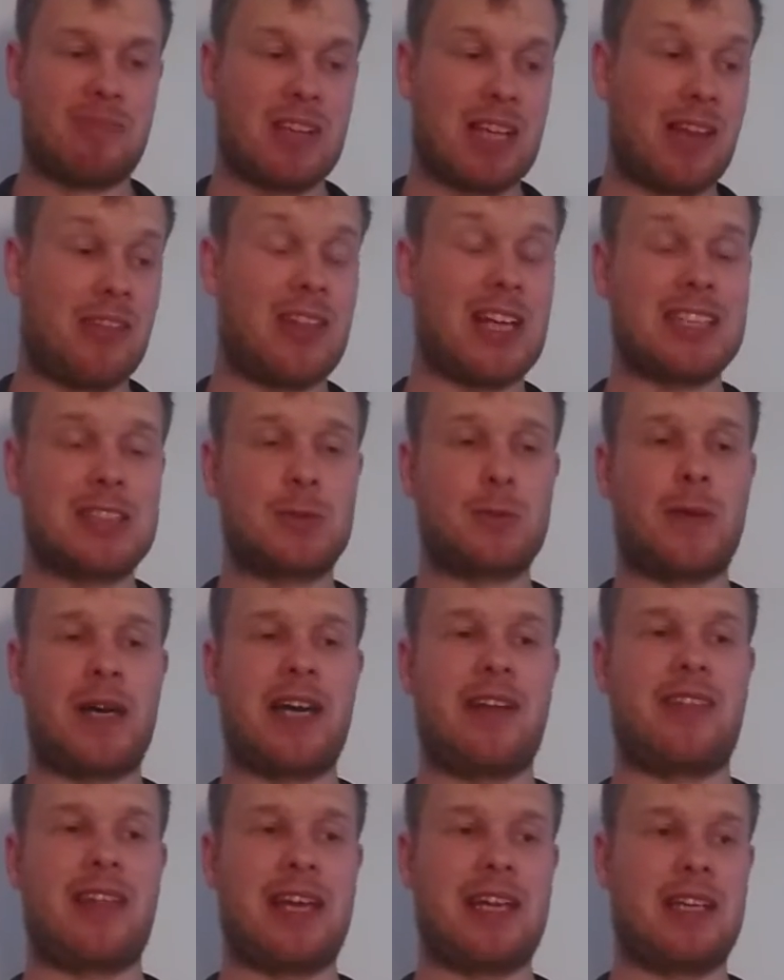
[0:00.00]
and that's
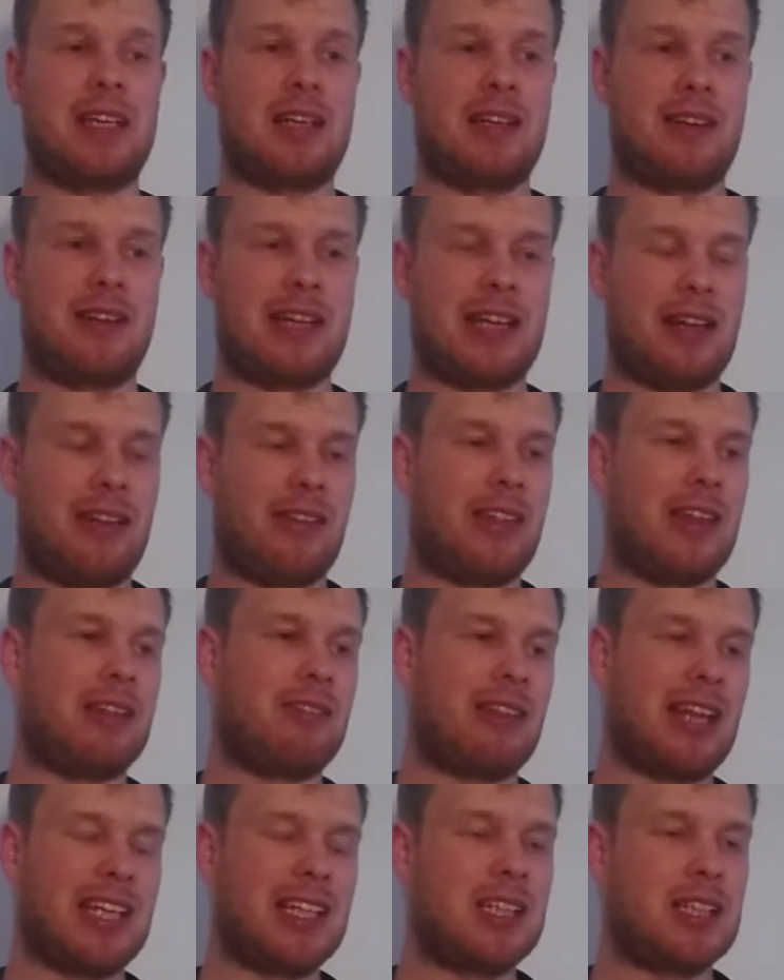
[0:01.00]
why they
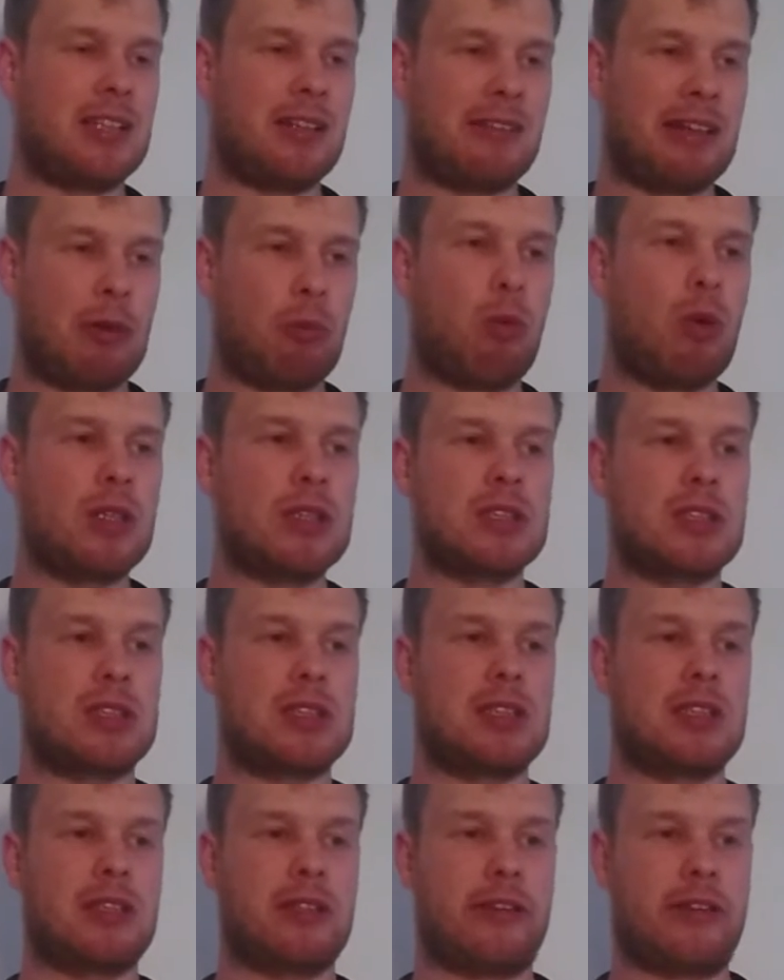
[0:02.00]
want
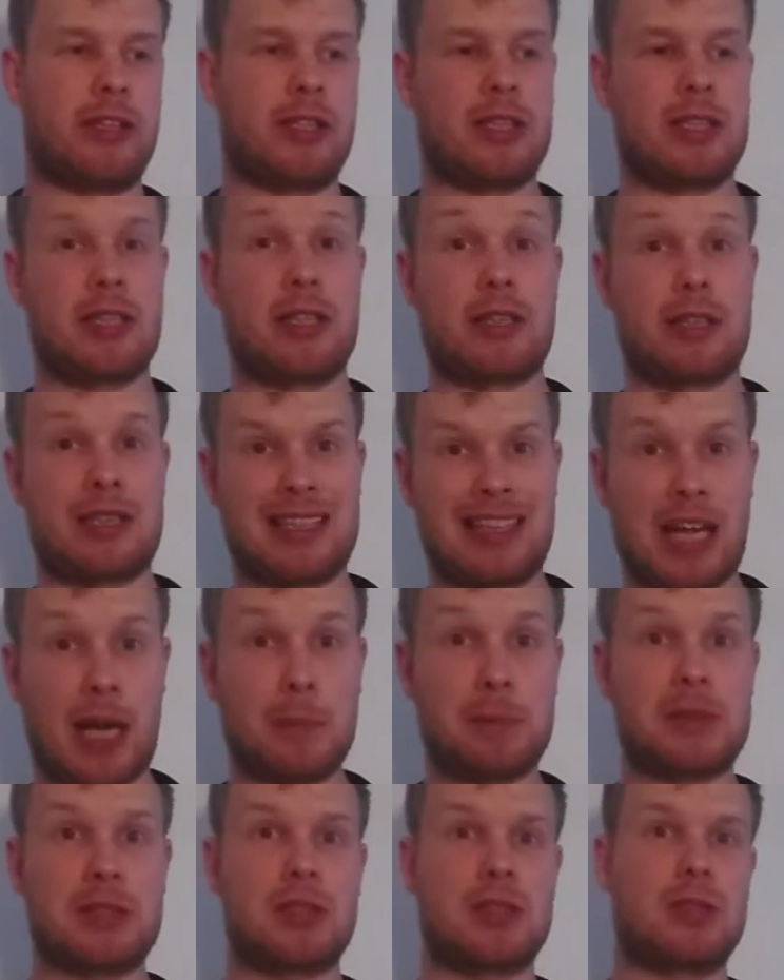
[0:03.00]
the
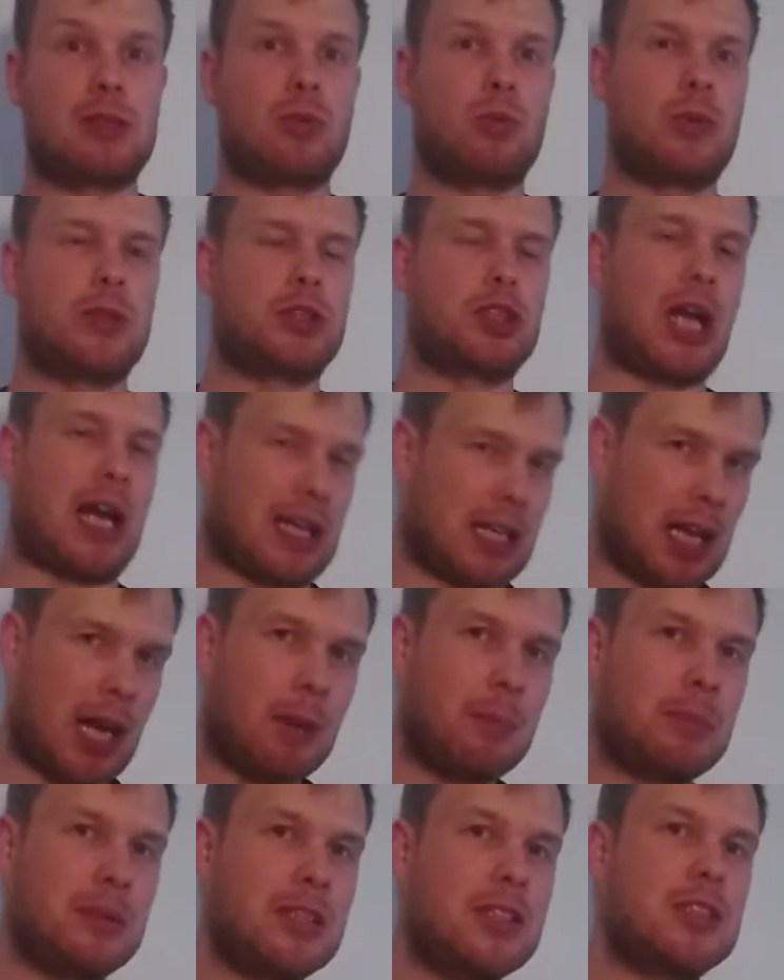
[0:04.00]
clubs, which are
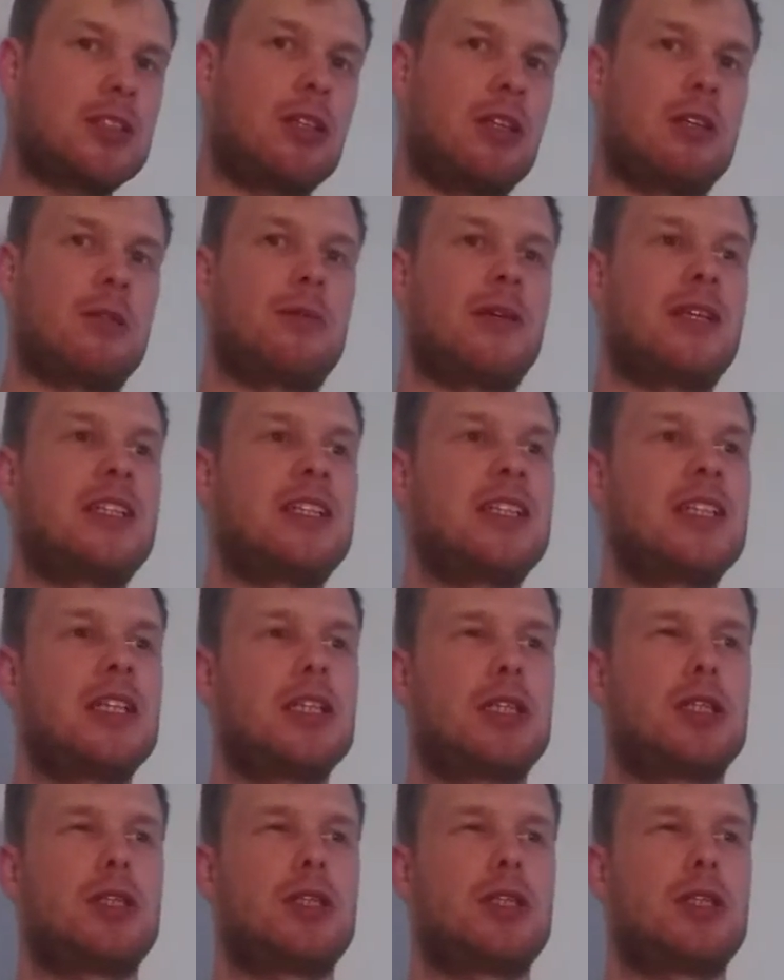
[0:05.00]
companies already,